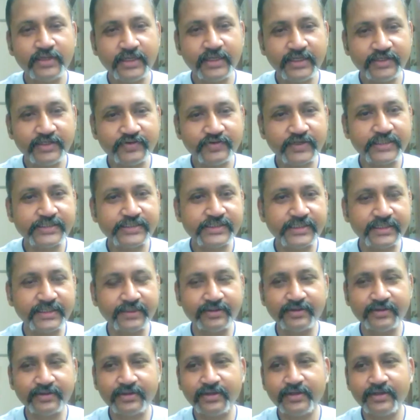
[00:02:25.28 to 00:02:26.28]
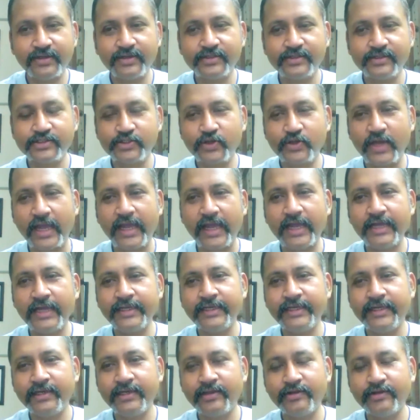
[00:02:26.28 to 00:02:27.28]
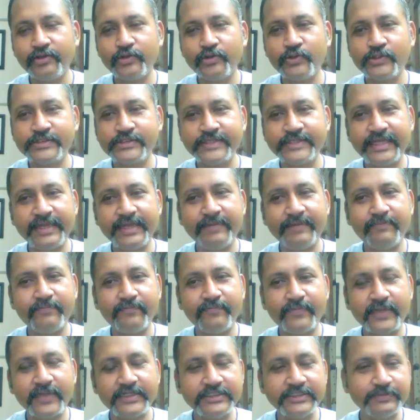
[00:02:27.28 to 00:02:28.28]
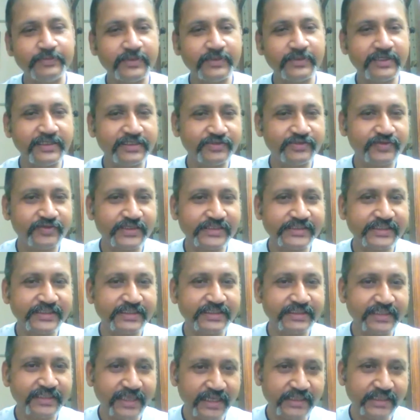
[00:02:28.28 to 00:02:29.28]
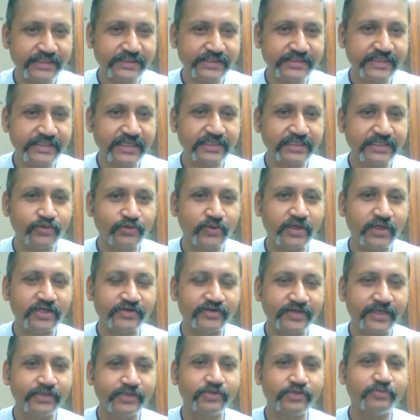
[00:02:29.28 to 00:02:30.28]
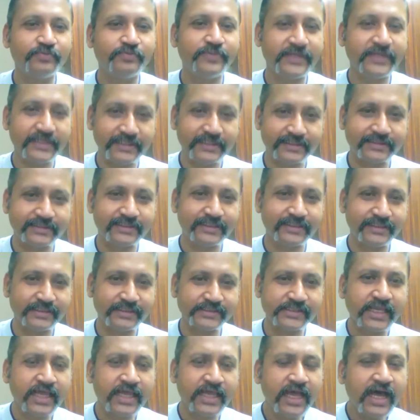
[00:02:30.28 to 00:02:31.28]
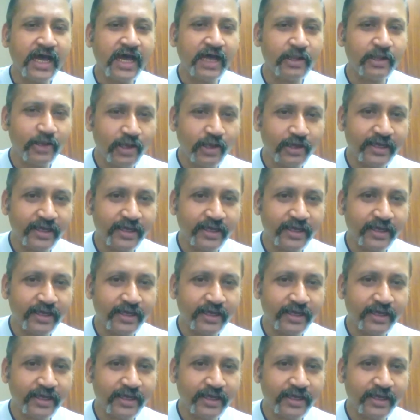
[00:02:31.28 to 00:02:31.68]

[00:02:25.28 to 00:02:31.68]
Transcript: interesting. So I hear you say multiple interesting things that you are trying to build in this. How long